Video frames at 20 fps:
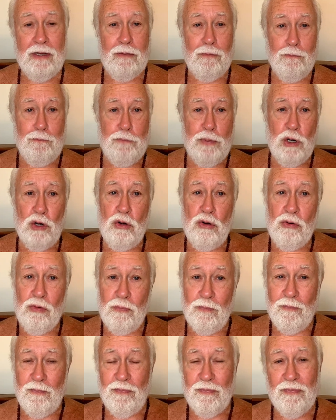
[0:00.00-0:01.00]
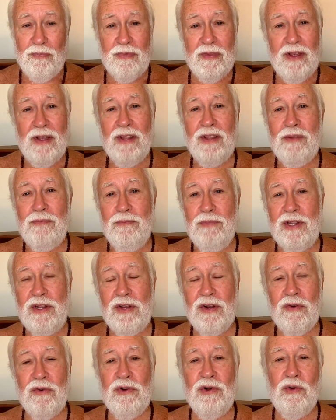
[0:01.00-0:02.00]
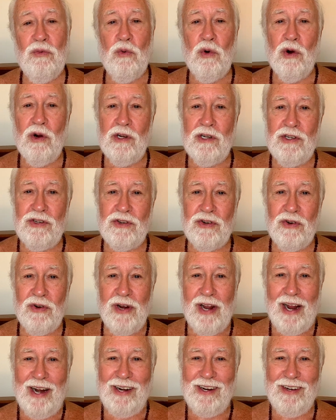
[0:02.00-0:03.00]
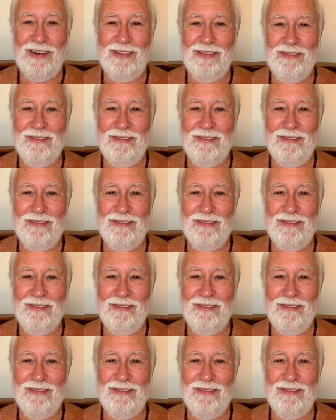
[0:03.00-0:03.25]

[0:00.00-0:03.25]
Boom, material world is created.